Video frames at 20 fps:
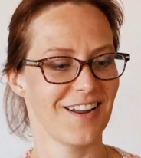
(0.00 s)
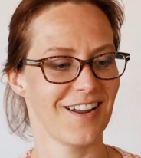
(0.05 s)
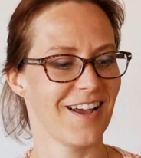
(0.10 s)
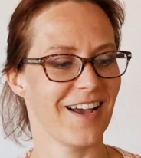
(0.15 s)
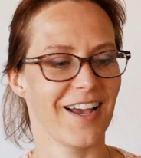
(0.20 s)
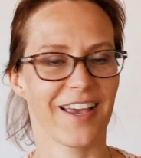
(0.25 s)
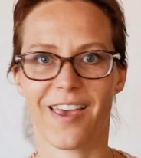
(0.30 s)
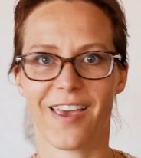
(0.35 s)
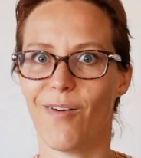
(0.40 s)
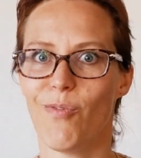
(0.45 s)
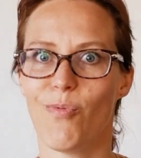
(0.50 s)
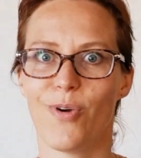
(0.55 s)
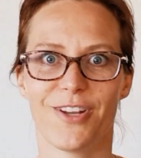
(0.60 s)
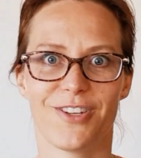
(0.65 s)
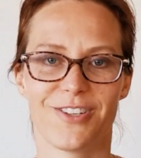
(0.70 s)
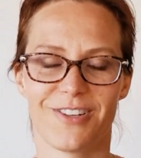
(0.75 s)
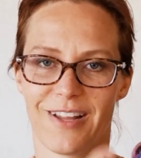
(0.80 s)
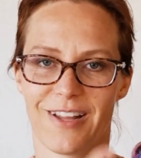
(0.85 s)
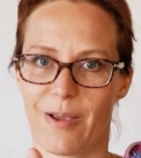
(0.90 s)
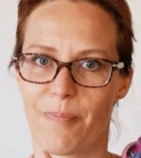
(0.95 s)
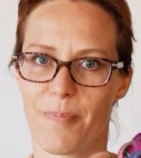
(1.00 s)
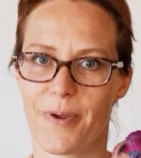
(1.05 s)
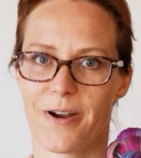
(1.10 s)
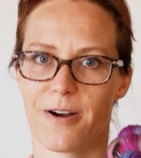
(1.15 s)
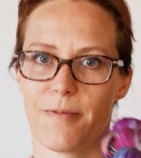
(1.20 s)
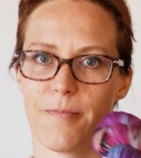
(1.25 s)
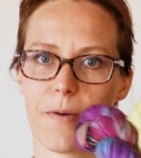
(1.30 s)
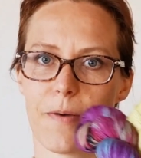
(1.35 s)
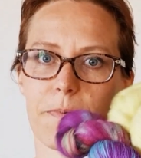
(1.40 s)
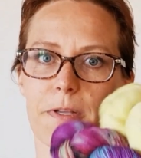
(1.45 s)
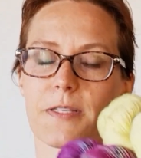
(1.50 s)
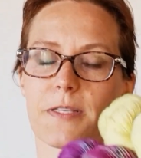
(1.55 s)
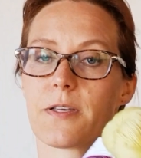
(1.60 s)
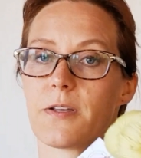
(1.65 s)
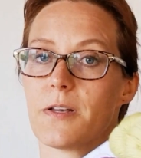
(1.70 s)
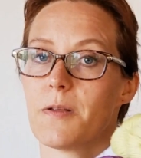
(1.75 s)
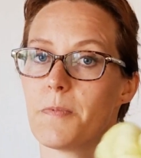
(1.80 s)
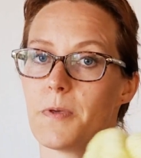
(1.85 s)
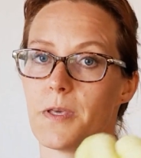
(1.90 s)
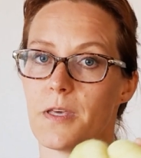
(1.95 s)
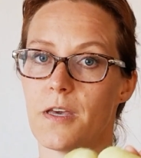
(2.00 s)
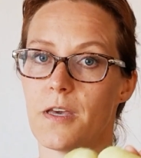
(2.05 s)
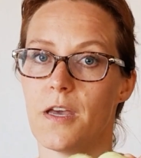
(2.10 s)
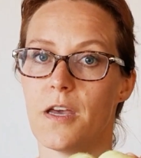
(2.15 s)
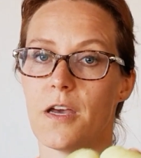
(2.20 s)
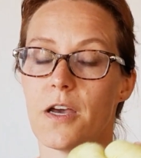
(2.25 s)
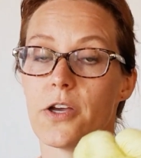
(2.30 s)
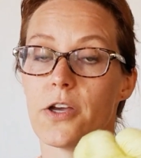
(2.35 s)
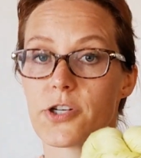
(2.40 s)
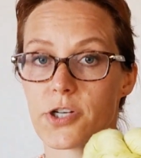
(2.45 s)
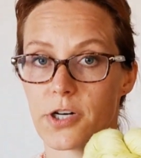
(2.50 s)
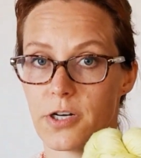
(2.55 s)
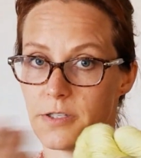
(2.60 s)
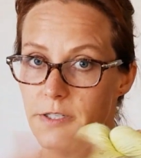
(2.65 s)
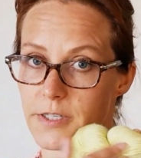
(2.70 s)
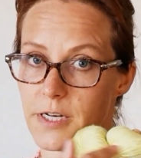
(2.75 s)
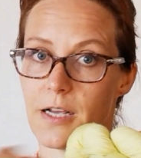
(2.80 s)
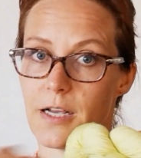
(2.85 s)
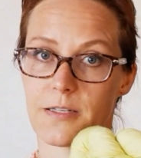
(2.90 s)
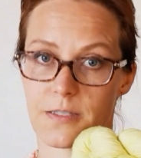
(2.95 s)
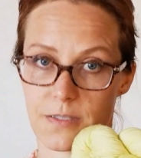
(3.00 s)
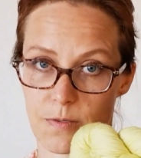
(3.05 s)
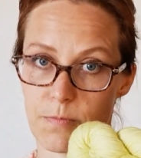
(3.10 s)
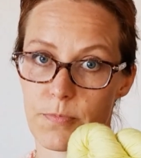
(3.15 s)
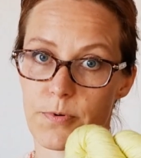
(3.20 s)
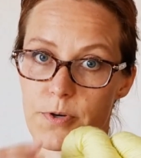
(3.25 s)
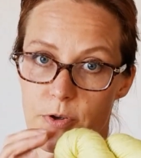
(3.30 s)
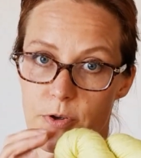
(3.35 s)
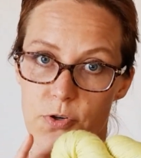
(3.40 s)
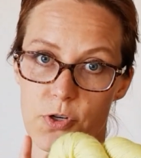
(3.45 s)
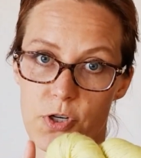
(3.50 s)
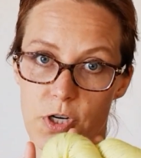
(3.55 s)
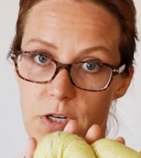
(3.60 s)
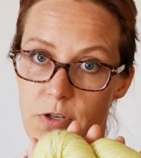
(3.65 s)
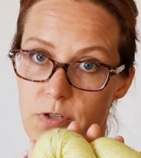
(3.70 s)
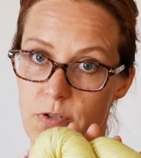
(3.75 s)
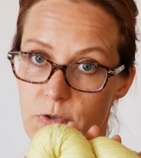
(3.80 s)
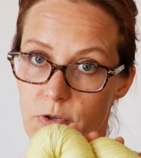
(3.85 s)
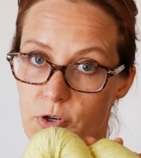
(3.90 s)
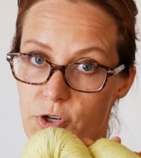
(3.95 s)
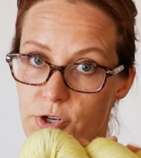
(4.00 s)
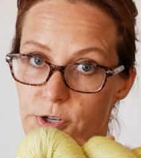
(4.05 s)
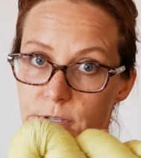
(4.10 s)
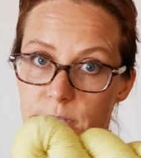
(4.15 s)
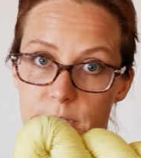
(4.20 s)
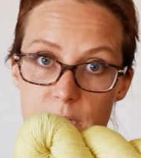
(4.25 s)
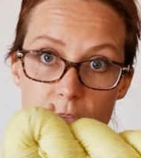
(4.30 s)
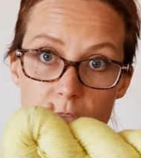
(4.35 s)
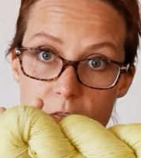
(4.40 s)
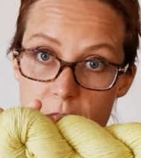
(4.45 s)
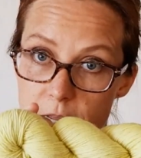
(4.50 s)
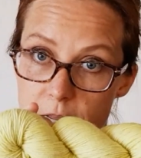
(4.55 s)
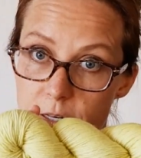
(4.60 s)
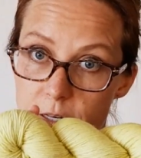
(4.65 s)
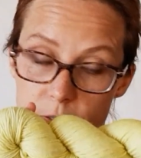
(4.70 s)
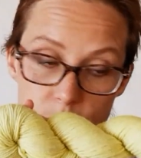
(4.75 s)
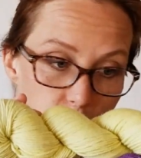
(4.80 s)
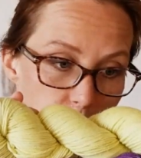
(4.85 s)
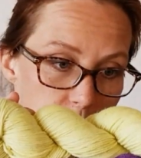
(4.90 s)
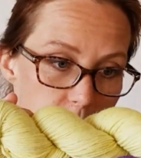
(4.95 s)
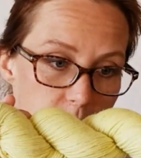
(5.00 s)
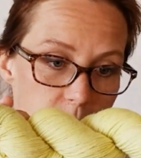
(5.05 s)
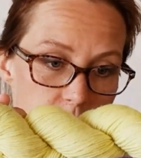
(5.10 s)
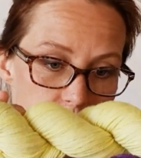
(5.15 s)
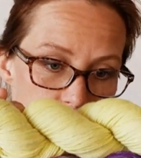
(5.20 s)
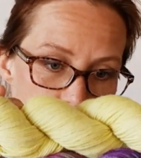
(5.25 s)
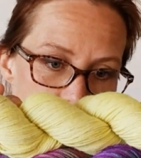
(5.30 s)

I can't wait to like pair them up. It's going to be a shawl that has some brioche insertions in it as well,